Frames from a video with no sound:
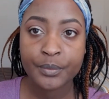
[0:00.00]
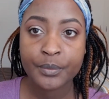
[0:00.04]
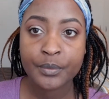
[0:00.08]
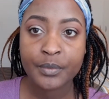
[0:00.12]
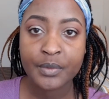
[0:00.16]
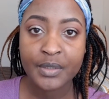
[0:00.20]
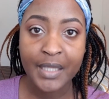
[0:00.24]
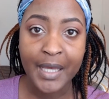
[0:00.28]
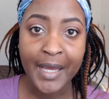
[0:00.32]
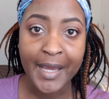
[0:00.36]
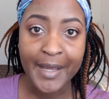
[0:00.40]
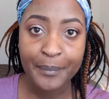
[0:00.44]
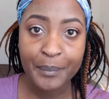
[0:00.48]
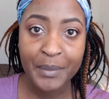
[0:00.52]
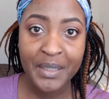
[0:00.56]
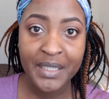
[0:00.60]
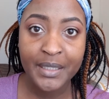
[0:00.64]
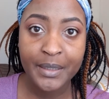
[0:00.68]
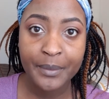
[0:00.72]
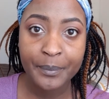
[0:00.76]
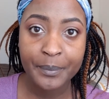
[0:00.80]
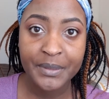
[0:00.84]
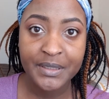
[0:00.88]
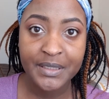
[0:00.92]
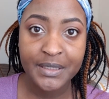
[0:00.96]
the eye
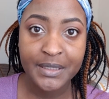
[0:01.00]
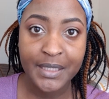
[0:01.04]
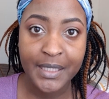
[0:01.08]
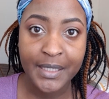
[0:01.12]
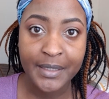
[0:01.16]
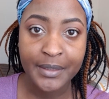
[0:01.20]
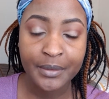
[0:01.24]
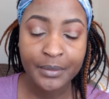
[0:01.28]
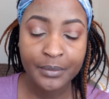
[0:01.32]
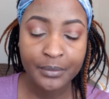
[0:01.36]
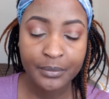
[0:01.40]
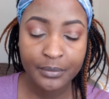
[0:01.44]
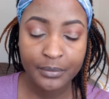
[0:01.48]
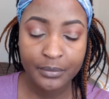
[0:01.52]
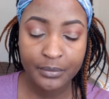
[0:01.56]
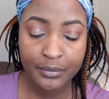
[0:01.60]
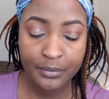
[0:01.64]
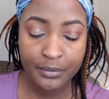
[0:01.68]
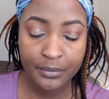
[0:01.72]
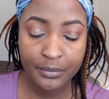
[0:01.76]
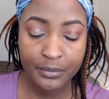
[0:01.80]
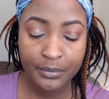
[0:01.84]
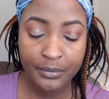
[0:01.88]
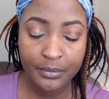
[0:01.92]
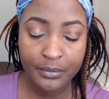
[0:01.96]
makeup is done.
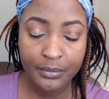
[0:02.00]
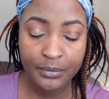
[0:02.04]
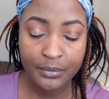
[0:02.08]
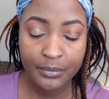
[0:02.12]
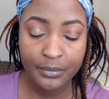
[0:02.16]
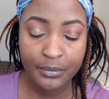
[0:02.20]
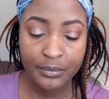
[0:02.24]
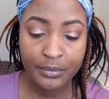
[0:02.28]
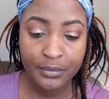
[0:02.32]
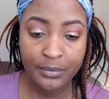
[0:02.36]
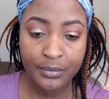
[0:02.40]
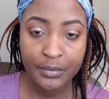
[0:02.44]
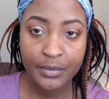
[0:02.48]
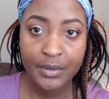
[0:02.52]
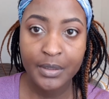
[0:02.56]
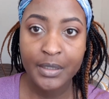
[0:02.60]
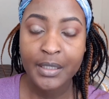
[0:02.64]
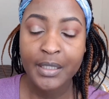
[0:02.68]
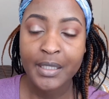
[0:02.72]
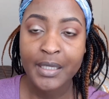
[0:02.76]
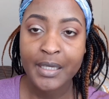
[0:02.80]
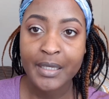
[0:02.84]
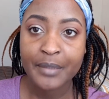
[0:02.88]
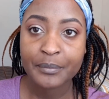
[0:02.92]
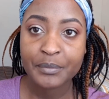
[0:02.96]

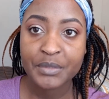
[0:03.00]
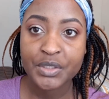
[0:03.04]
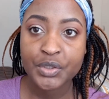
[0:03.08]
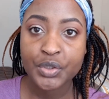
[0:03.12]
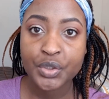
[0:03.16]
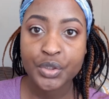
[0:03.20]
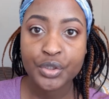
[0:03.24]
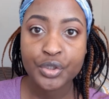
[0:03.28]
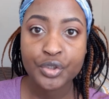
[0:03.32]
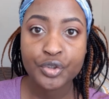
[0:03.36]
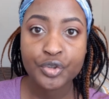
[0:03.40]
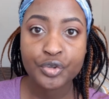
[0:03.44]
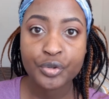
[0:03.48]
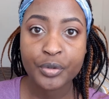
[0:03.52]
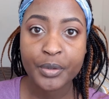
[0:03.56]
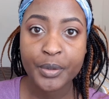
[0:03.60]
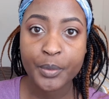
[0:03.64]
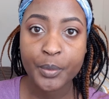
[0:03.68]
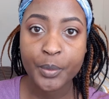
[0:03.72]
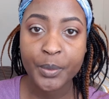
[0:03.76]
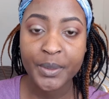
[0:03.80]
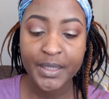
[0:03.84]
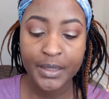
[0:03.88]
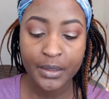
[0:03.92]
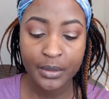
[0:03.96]
I'm just gonna draw a
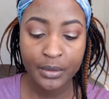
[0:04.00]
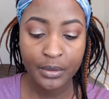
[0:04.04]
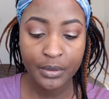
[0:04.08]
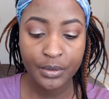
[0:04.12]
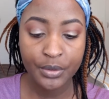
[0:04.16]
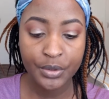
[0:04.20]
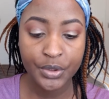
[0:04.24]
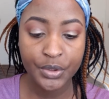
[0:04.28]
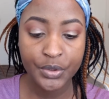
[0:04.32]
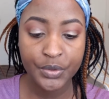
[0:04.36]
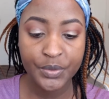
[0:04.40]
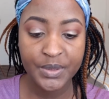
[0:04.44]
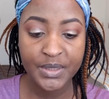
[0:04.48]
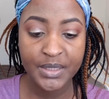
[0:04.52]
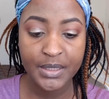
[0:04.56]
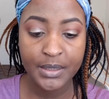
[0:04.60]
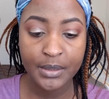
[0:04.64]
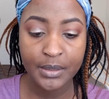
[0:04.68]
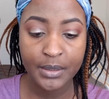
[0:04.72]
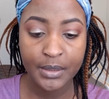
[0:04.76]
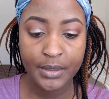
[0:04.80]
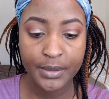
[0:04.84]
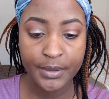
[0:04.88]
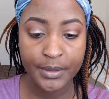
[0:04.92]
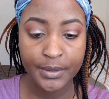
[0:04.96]
wing using
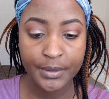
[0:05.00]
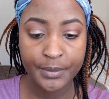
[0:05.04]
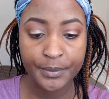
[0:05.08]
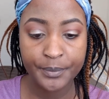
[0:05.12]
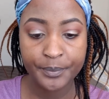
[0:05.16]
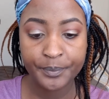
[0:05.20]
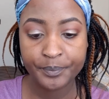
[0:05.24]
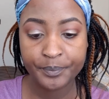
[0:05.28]
the